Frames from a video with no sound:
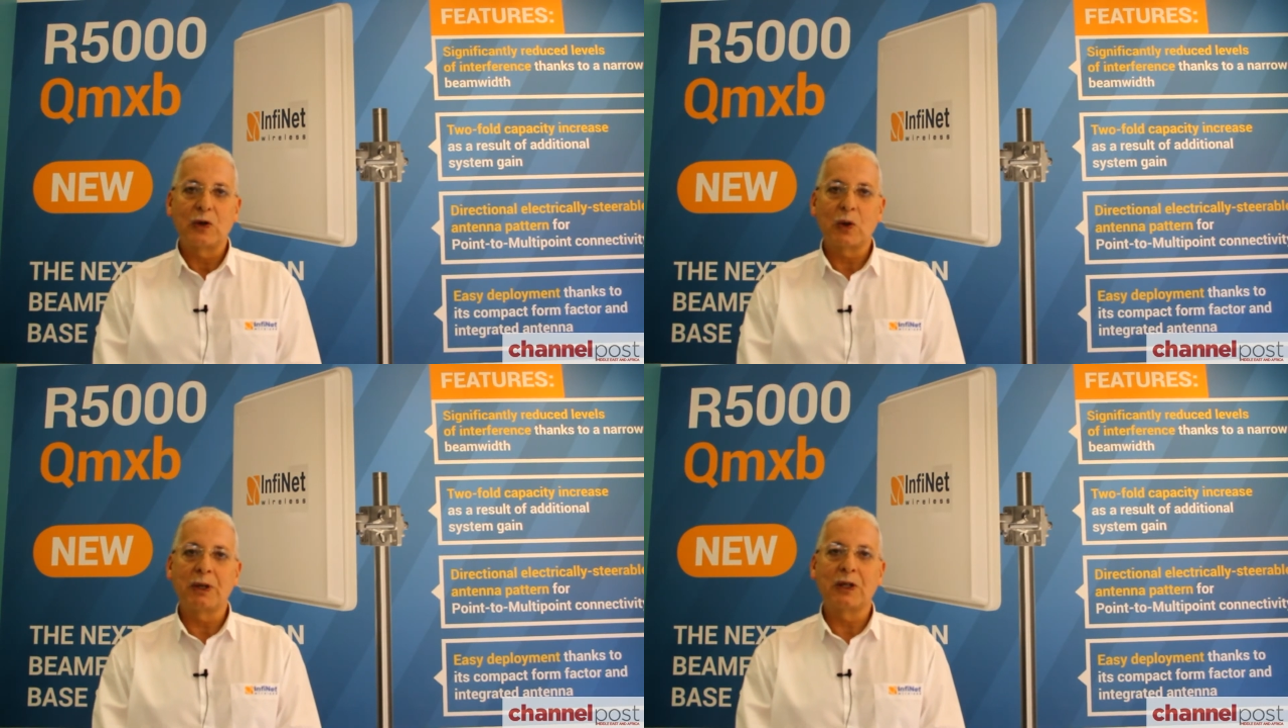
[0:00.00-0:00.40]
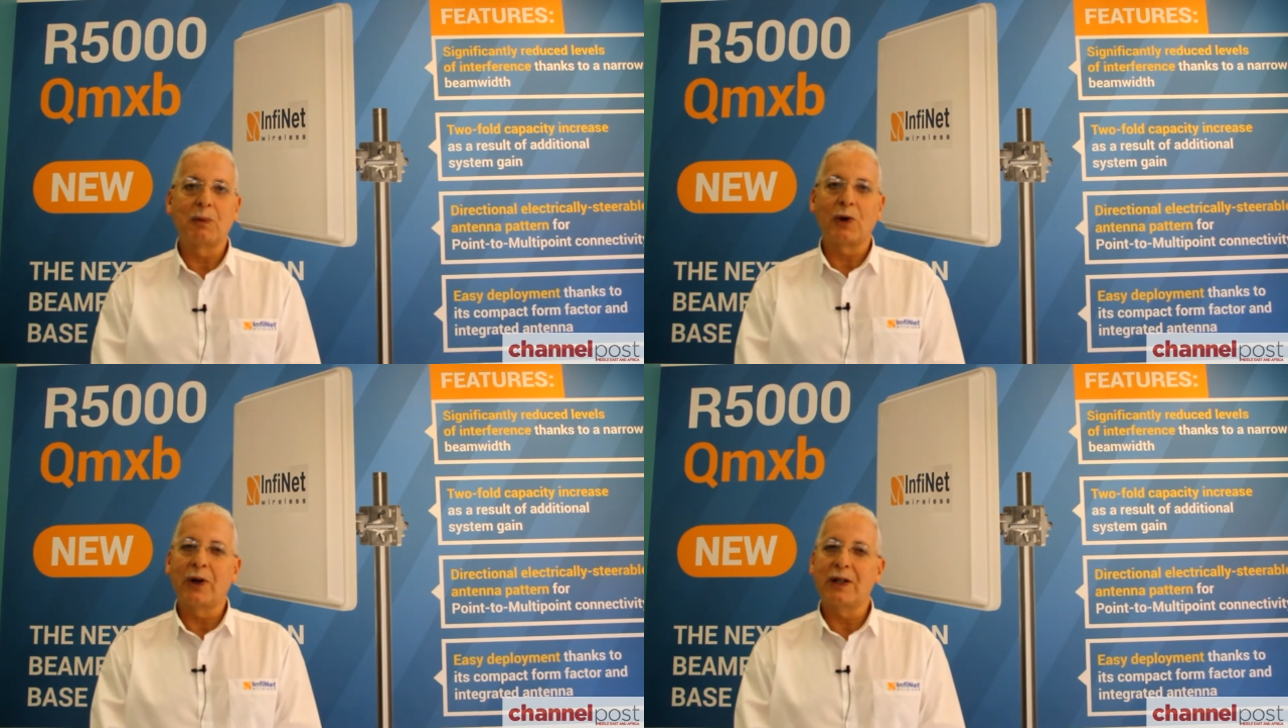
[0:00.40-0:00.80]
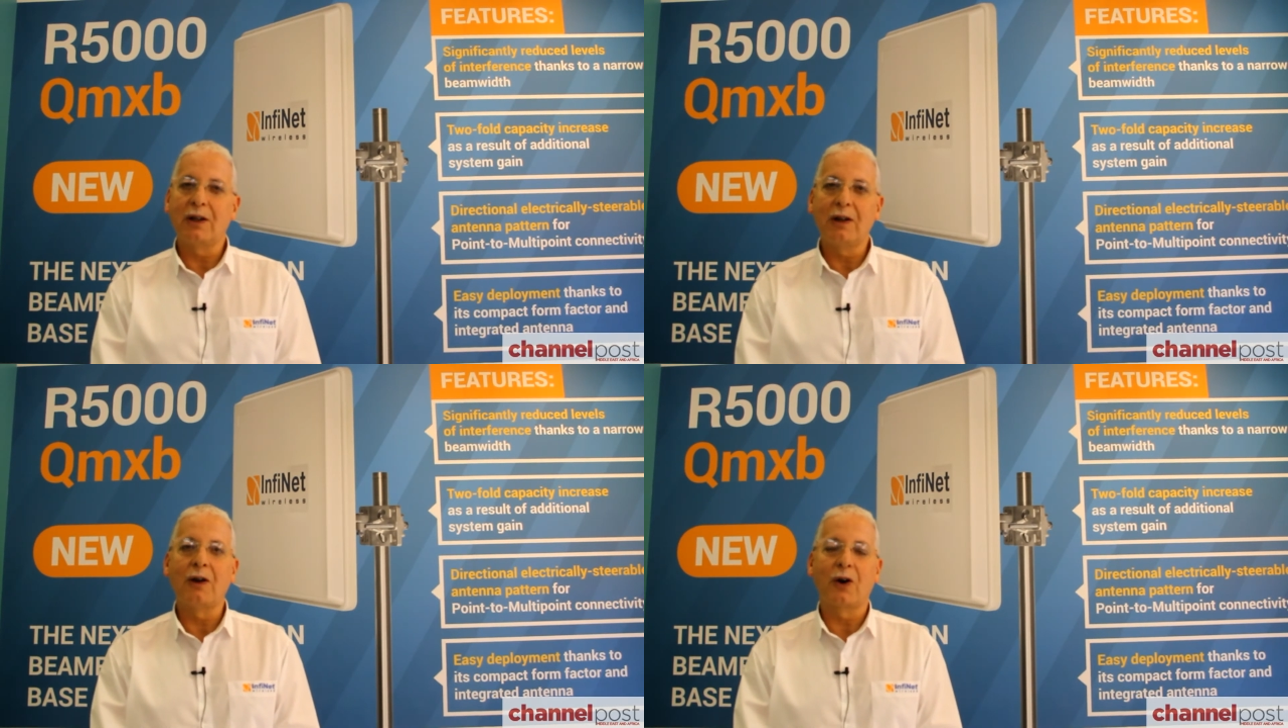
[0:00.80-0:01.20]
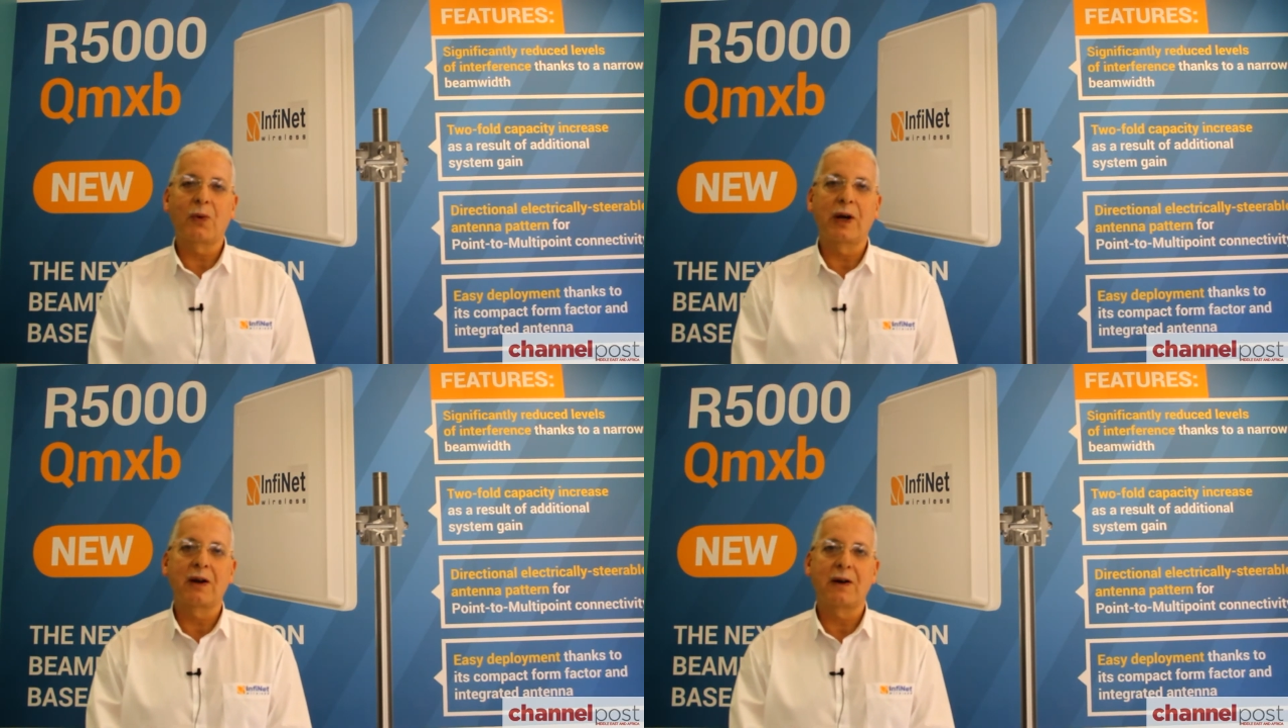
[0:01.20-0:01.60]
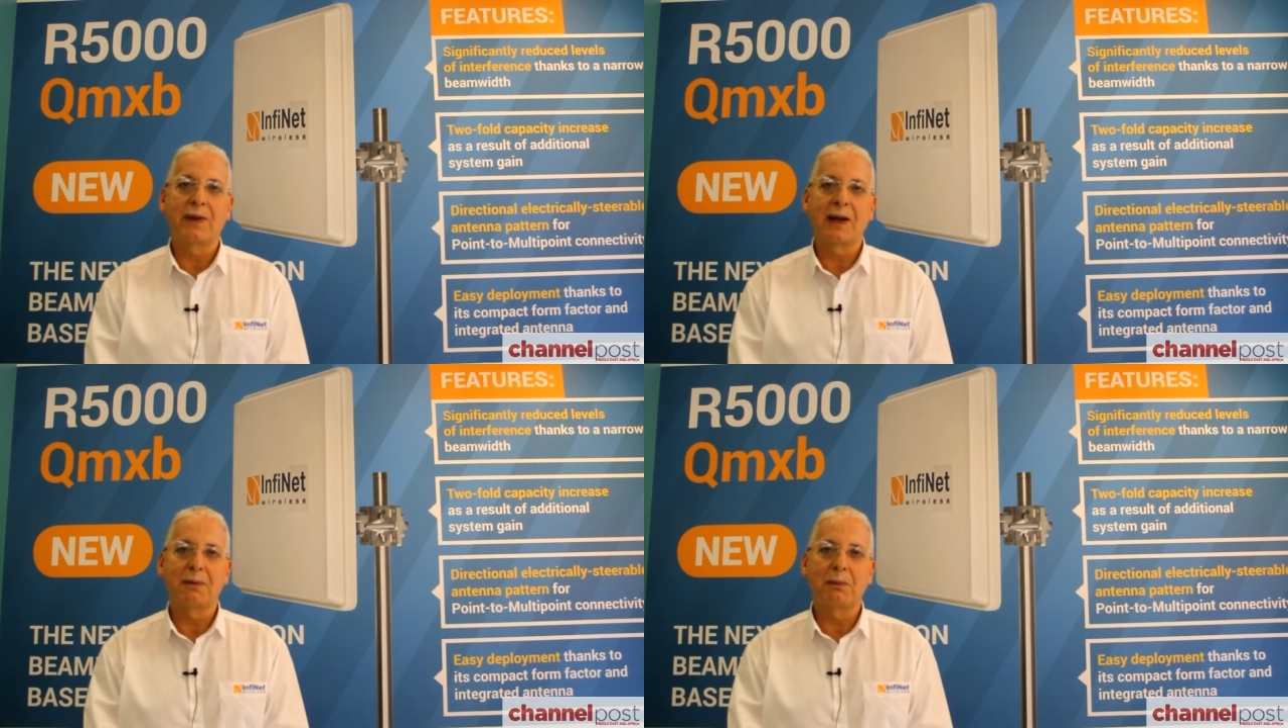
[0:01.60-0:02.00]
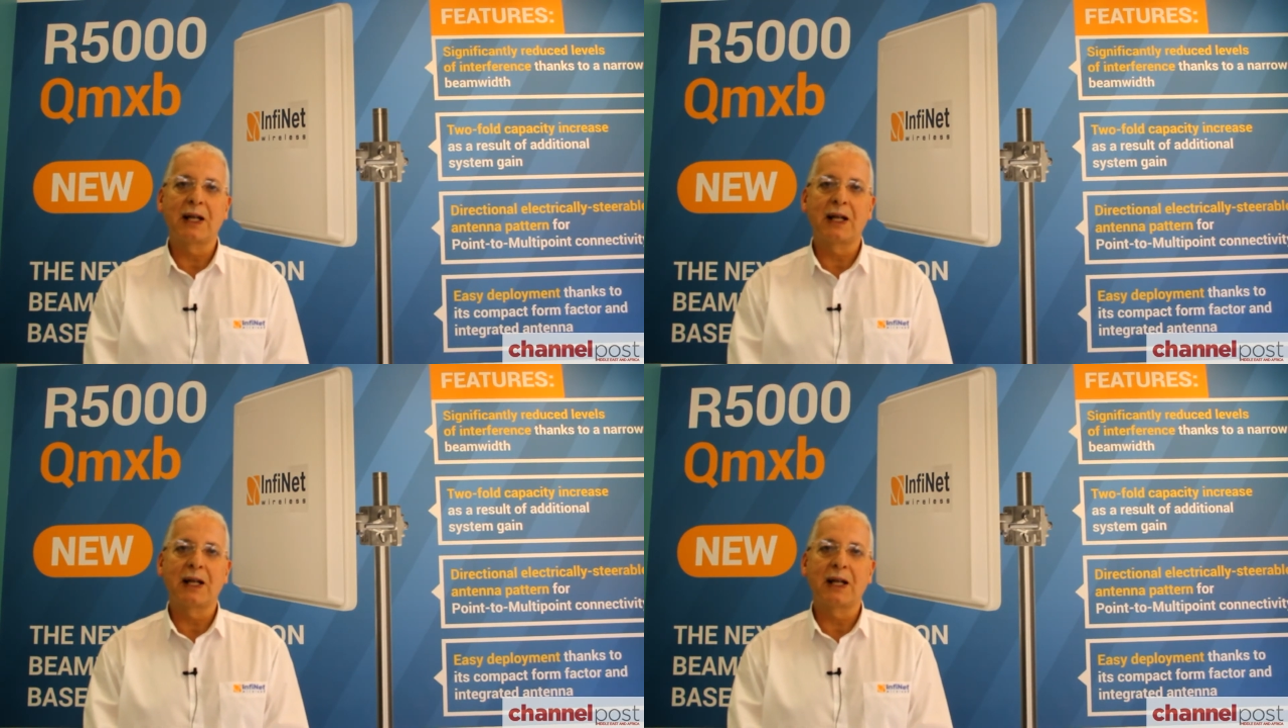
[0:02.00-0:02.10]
to be deployed a lot quicker than